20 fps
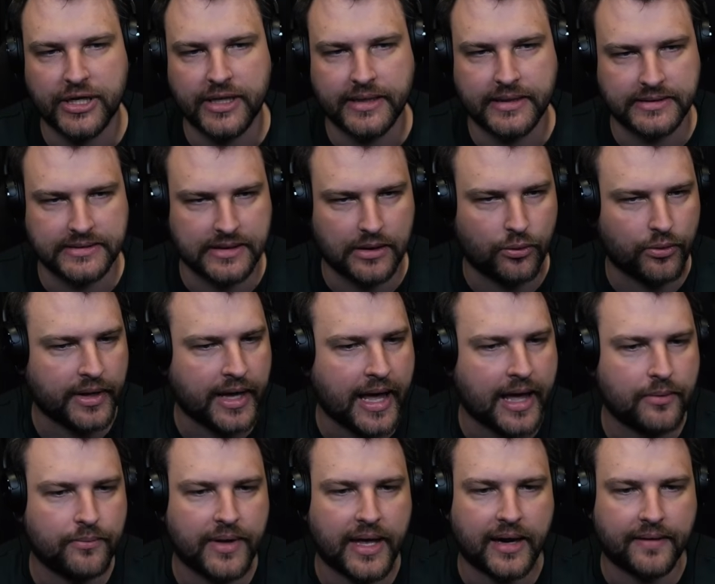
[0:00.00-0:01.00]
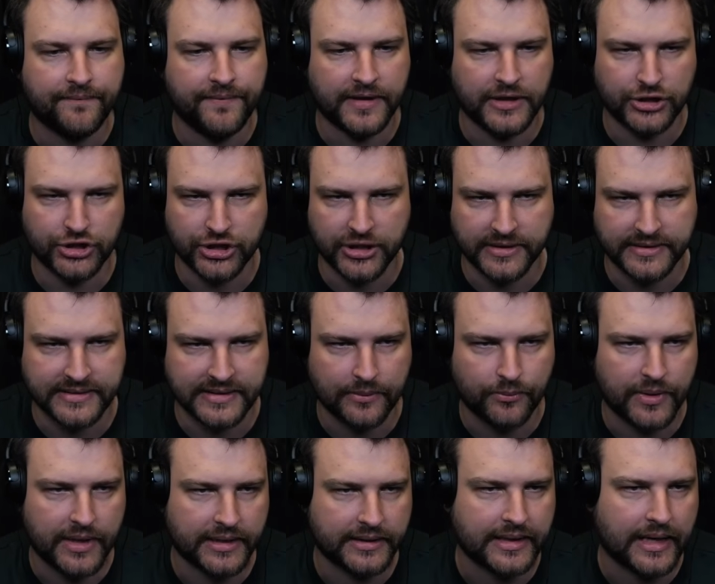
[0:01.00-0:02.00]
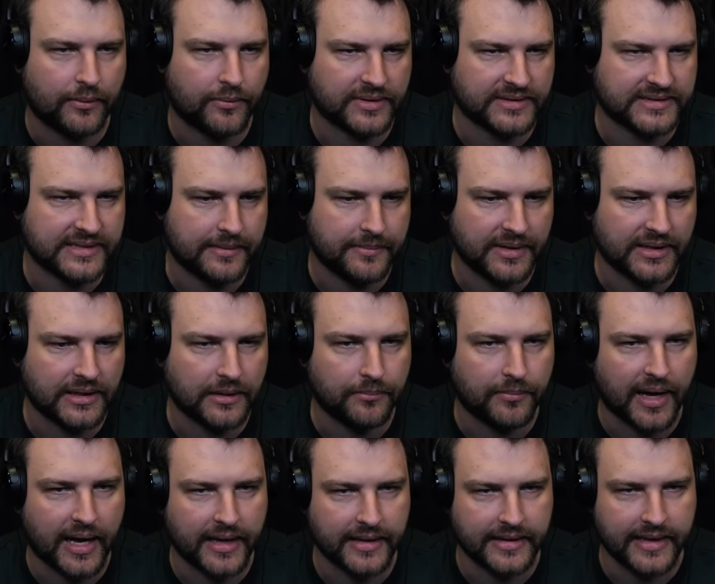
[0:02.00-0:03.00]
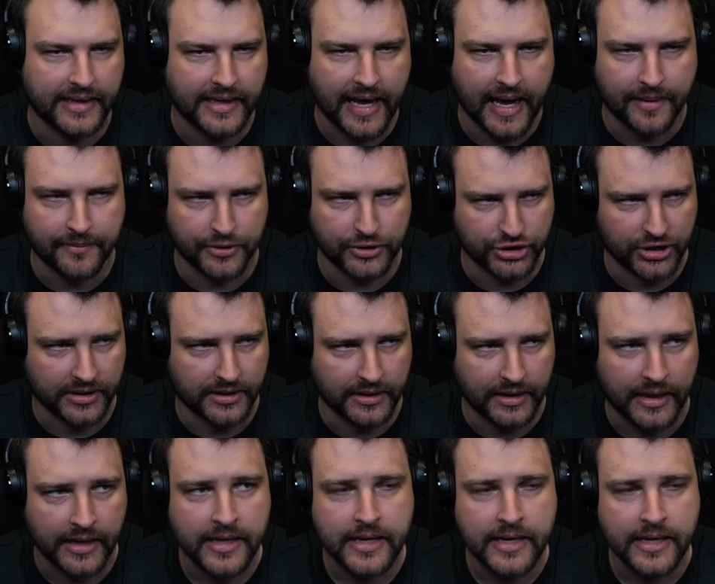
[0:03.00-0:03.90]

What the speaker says: It is okay. We are finishing somewhere towards the middle by the damage and